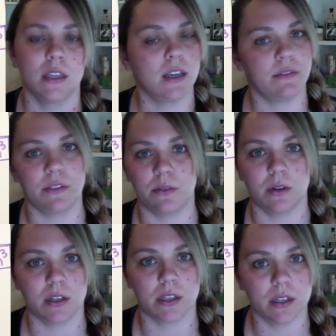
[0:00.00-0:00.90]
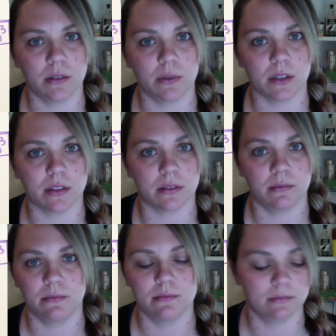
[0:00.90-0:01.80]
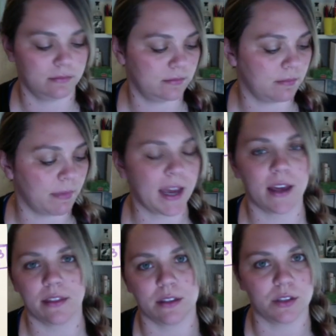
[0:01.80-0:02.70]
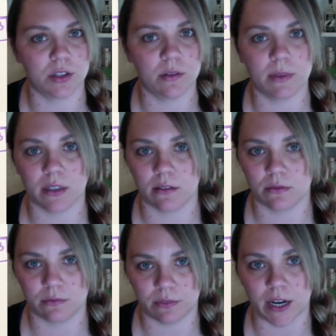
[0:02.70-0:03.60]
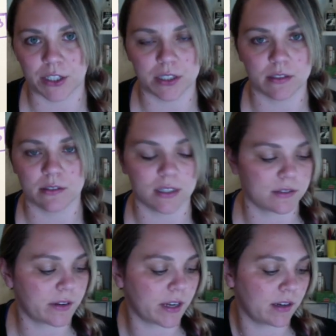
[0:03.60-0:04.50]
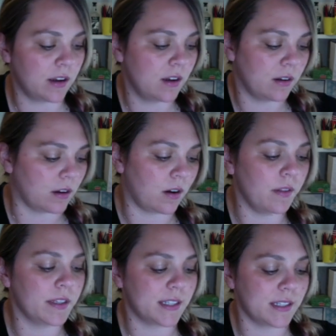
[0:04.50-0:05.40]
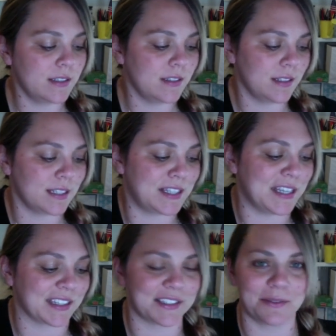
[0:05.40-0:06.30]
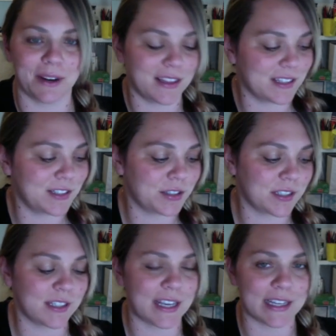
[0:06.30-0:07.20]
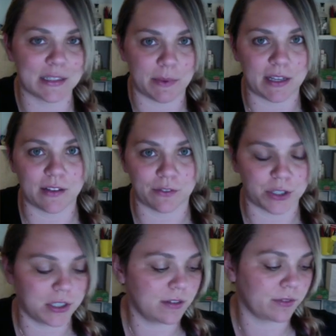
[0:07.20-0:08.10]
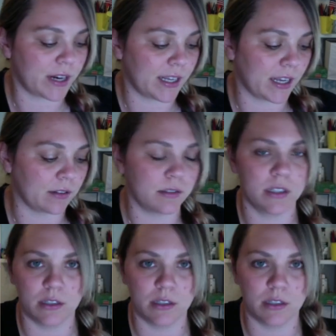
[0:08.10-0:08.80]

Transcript: If you are good with math and cubing fractions, that's fine. All this is, is this, right? This is just the expanded version of writing out